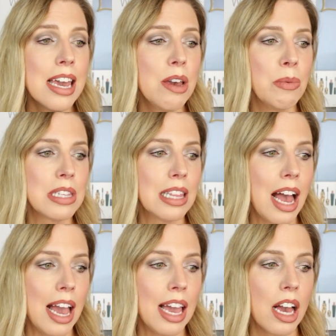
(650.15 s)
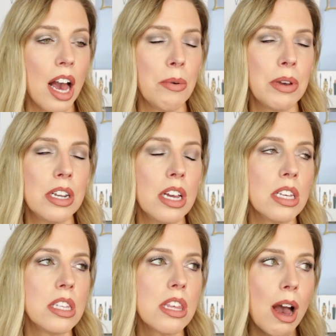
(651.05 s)
It was like I would
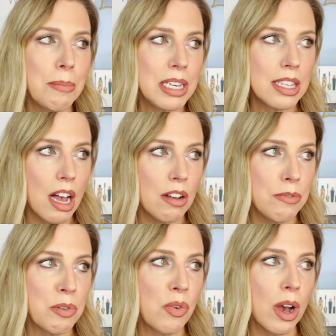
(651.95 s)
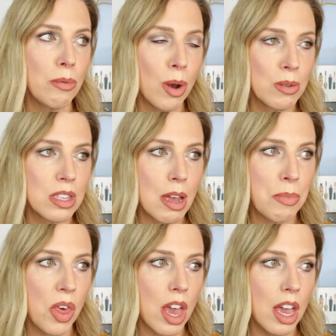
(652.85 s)
stop myself before I wrote
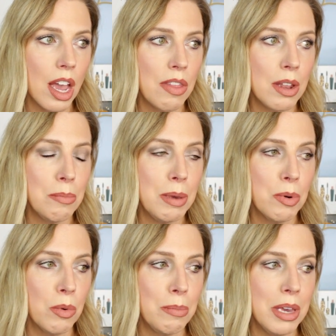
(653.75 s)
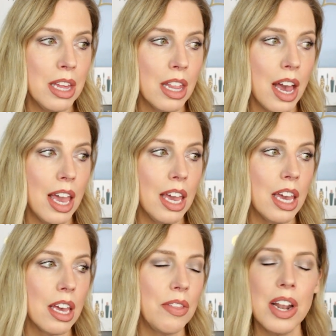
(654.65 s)
something, and then people would be
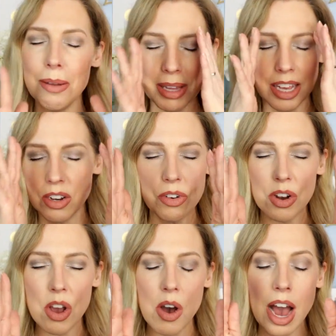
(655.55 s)
like, and then I'd be like, no, no, no,